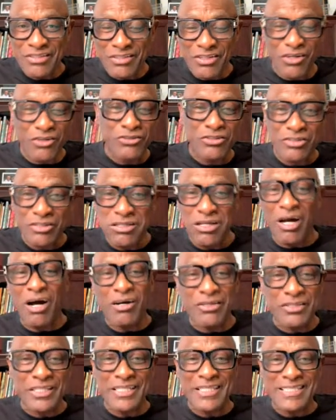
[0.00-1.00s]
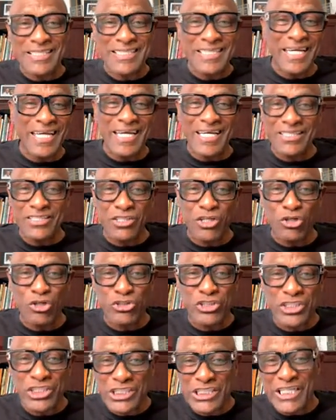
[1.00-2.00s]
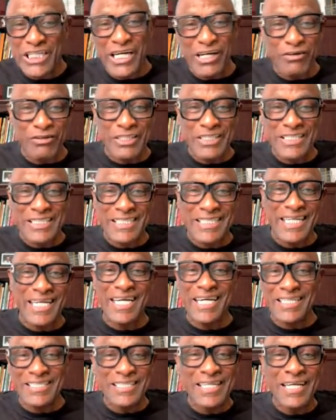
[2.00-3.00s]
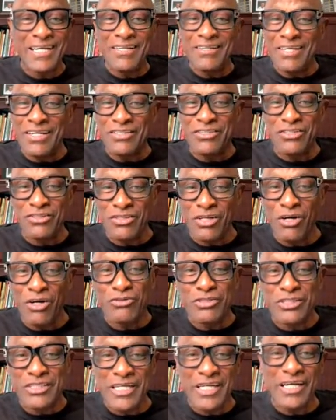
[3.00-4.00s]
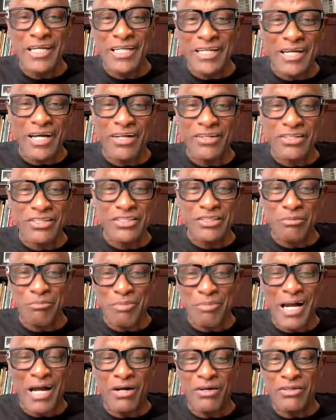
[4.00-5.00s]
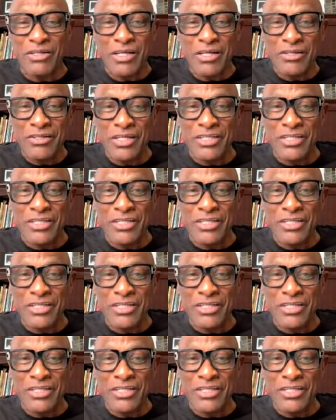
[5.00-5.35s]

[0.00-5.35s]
those closet sins, those cherished sins that you don't tell others about,